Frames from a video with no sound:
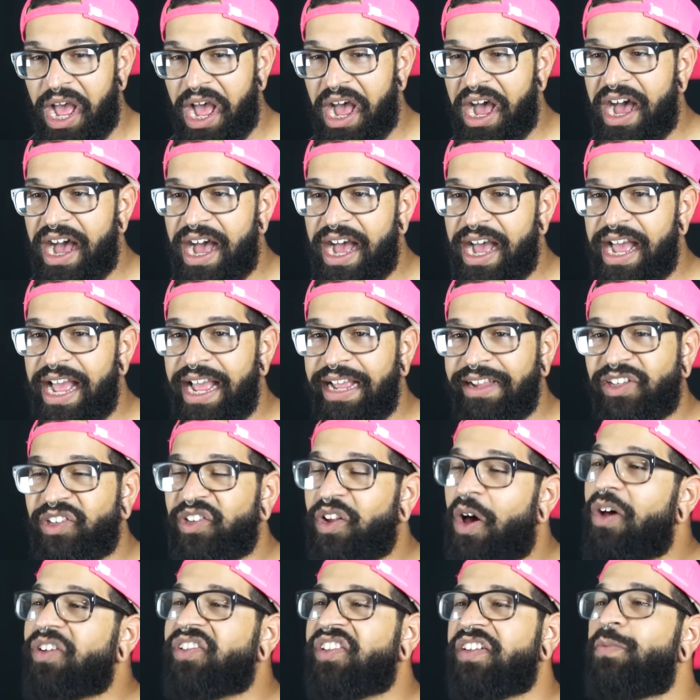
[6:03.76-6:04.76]
I
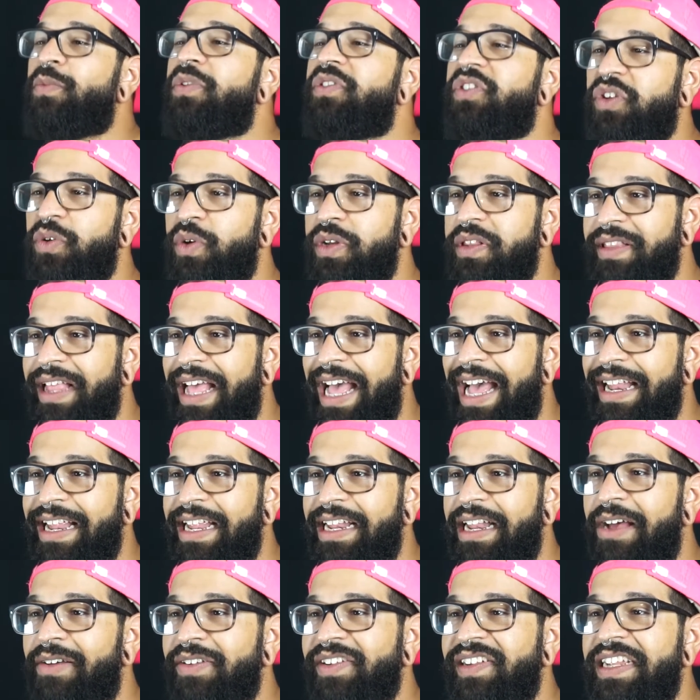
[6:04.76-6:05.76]
saw someone doing that,
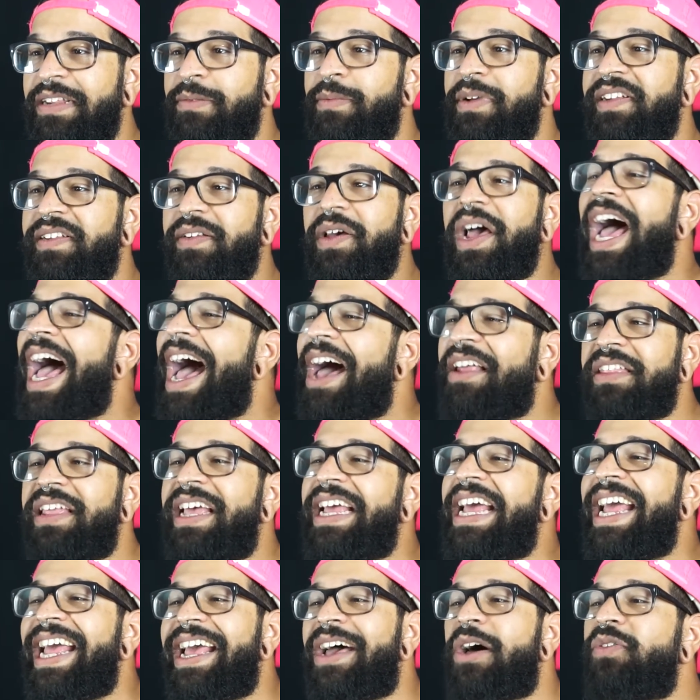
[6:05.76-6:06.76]
and I was thinking to myself, how the
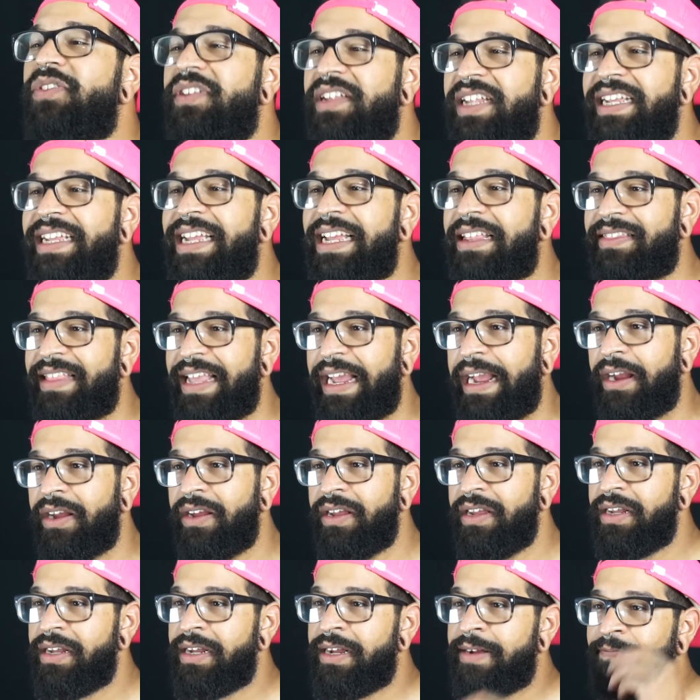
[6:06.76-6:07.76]
hell did they get there?
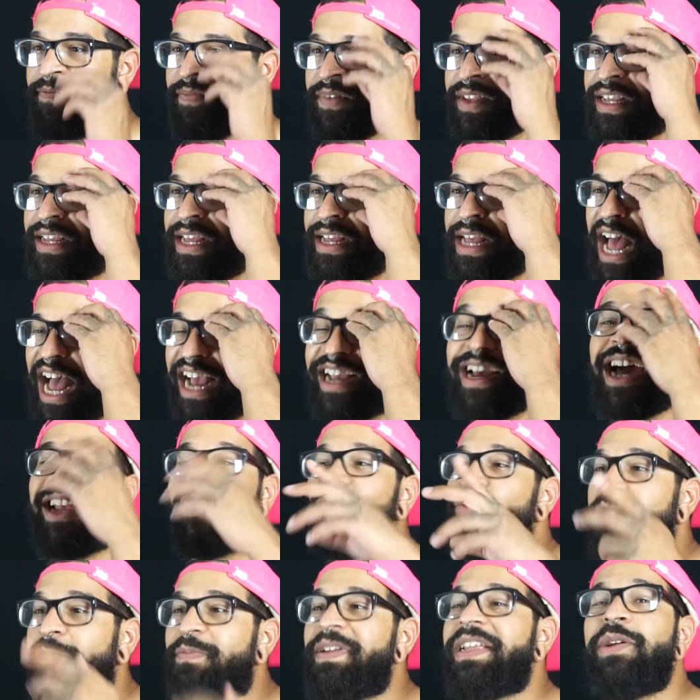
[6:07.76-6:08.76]
I kind
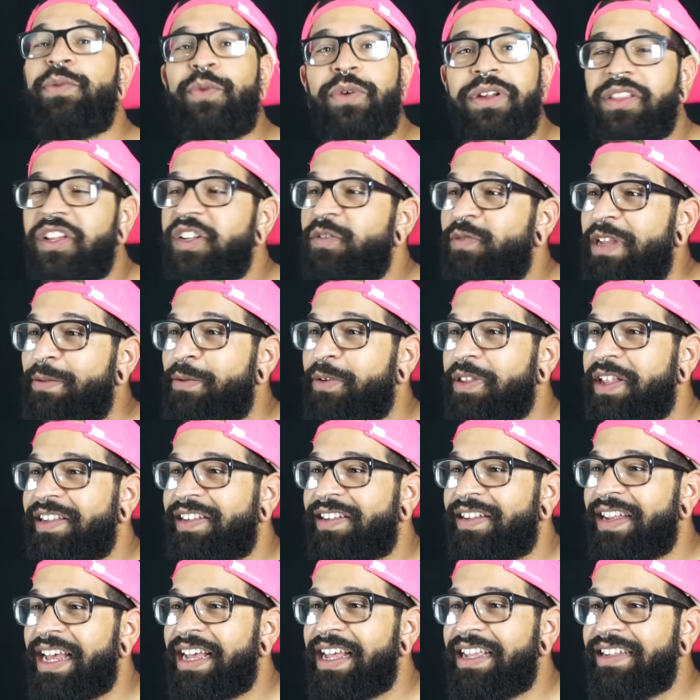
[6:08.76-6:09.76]
of want to be one of those people
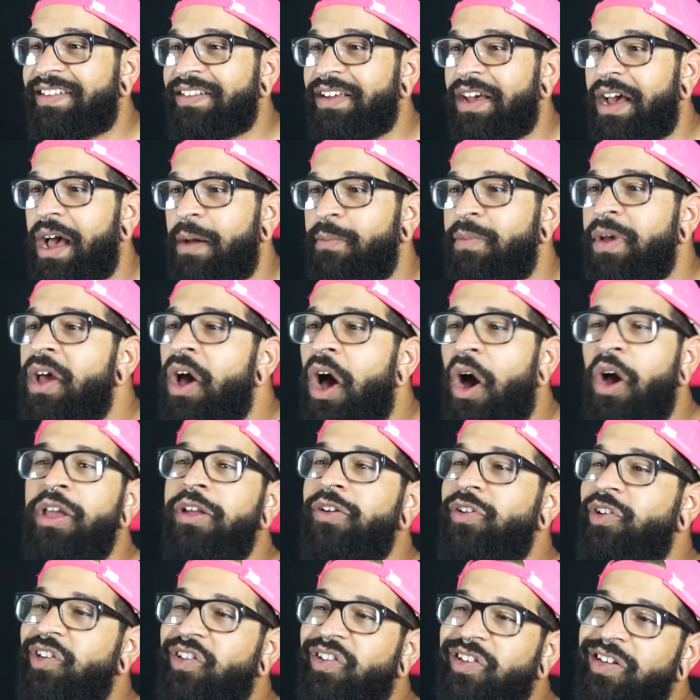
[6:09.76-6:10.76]
that says, uh, oh,
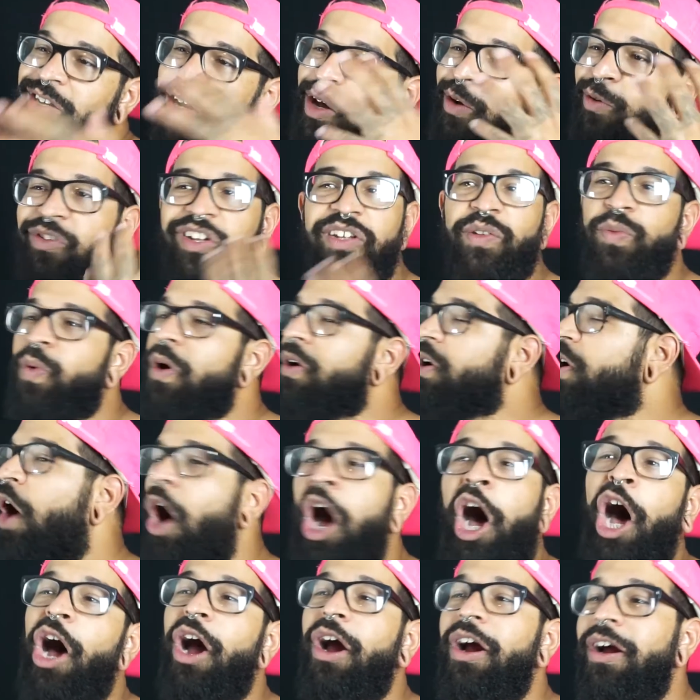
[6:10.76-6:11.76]
you just you know you just work
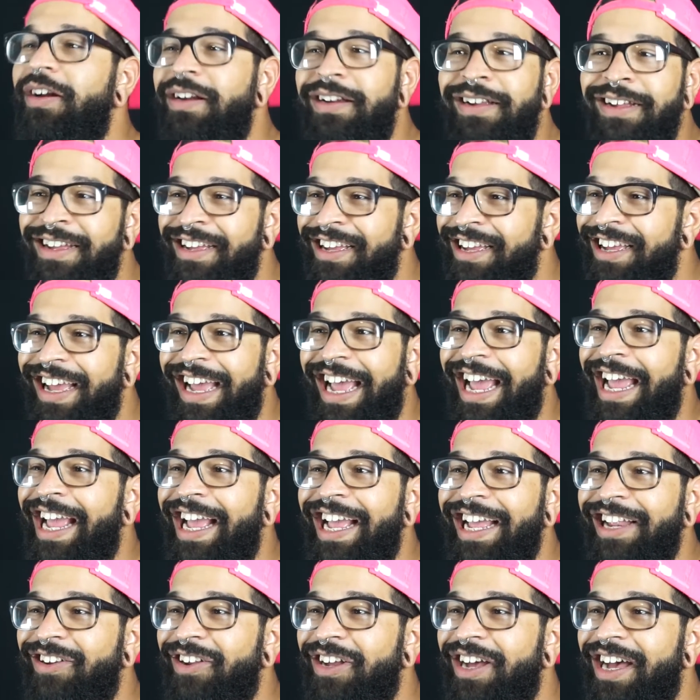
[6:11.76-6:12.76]
hard
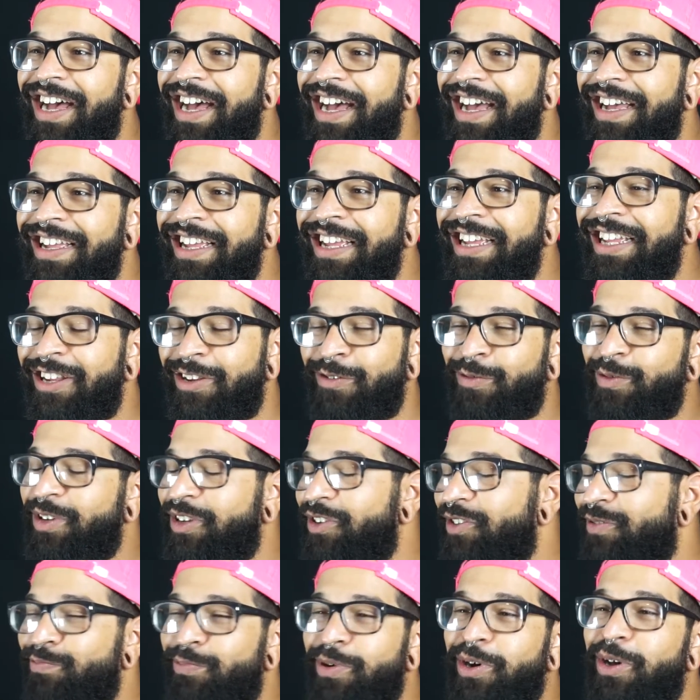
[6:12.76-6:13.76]
and uh, you
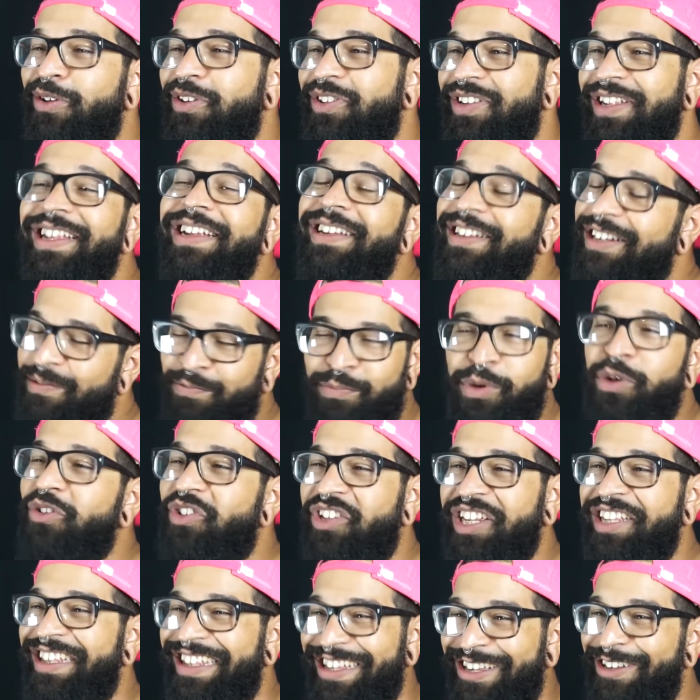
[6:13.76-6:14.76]
just bullshit. They just
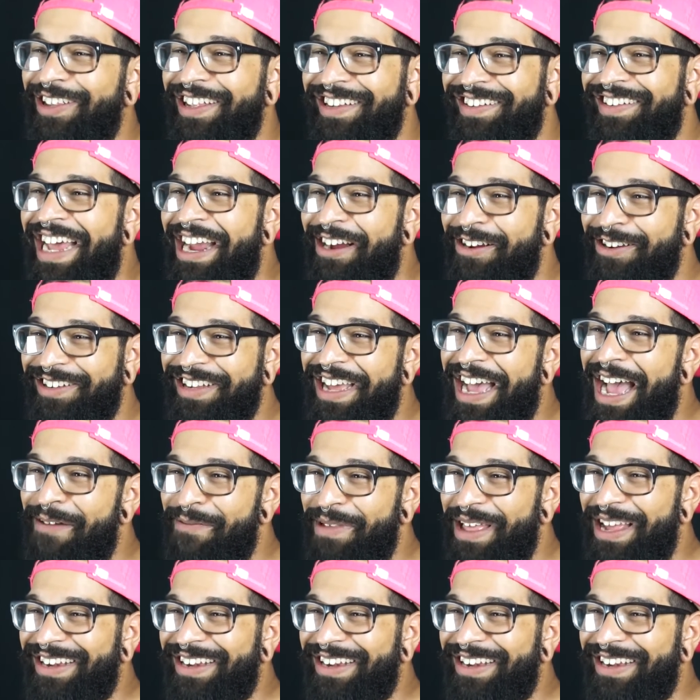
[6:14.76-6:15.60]
bullshitting you the entire time.